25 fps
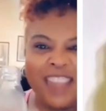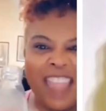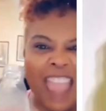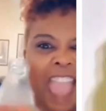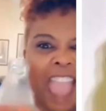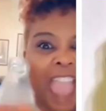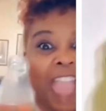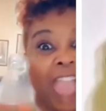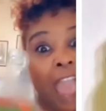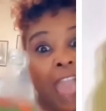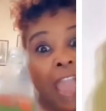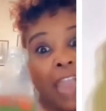
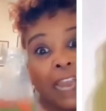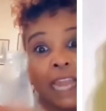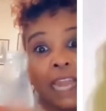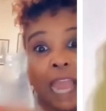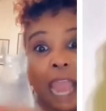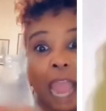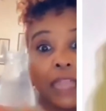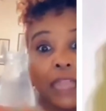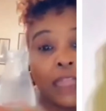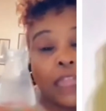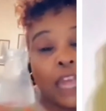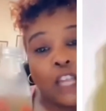I
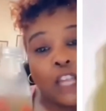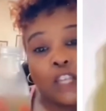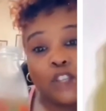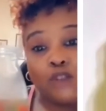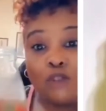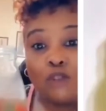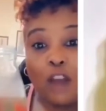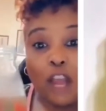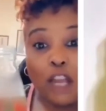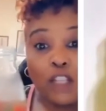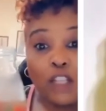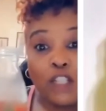got that
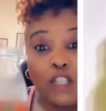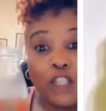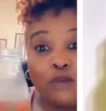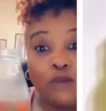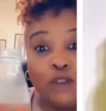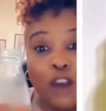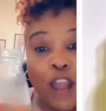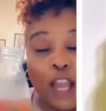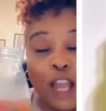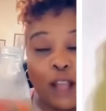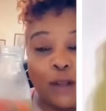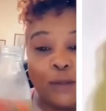drink to
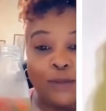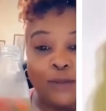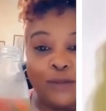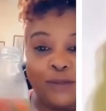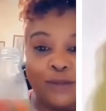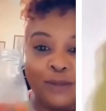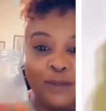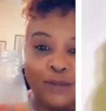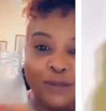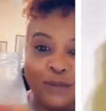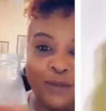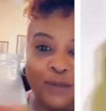shrink.
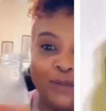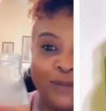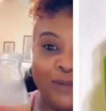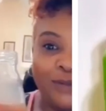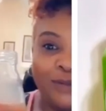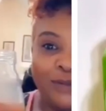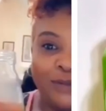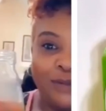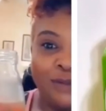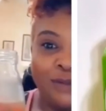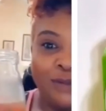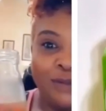Who has a
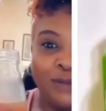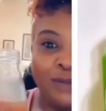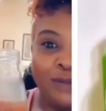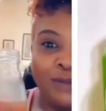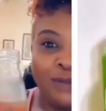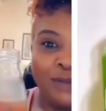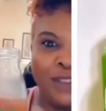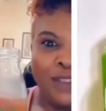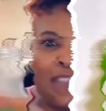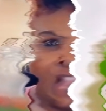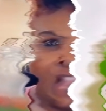drink to shrink?